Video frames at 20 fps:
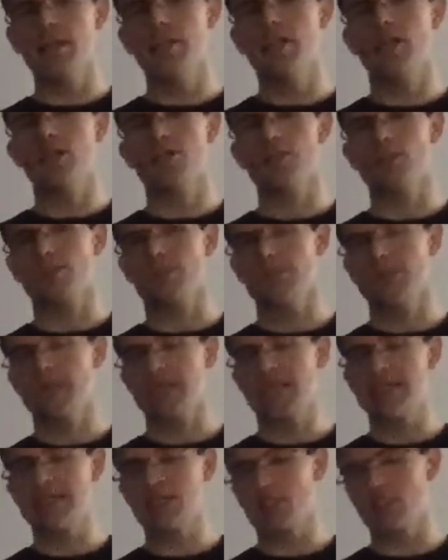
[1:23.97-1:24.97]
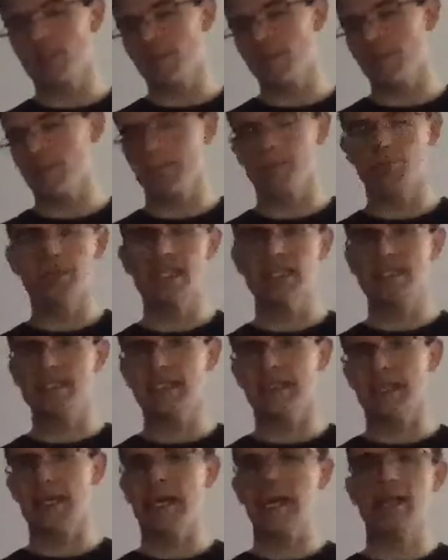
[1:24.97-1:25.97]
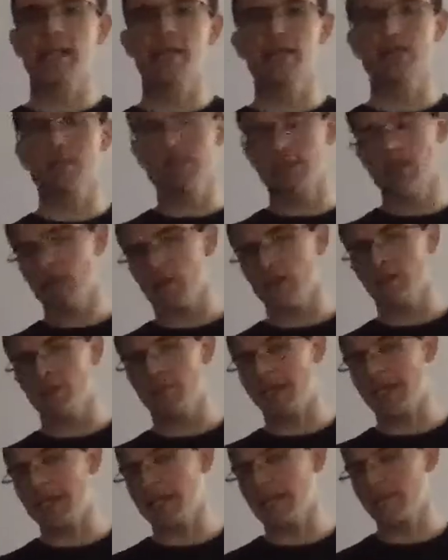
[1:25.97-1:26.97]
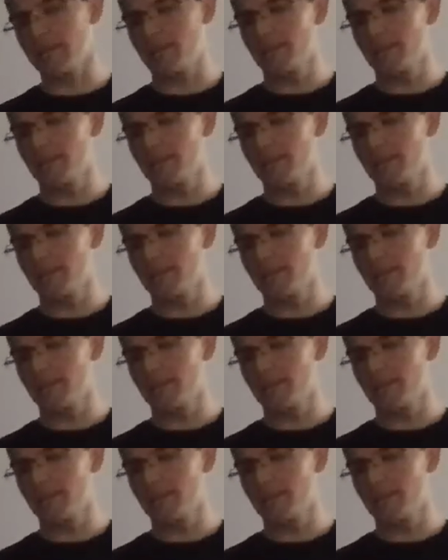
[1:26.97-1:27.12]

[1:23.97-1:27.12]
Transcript: on top of the gas stove and place the can on the pan.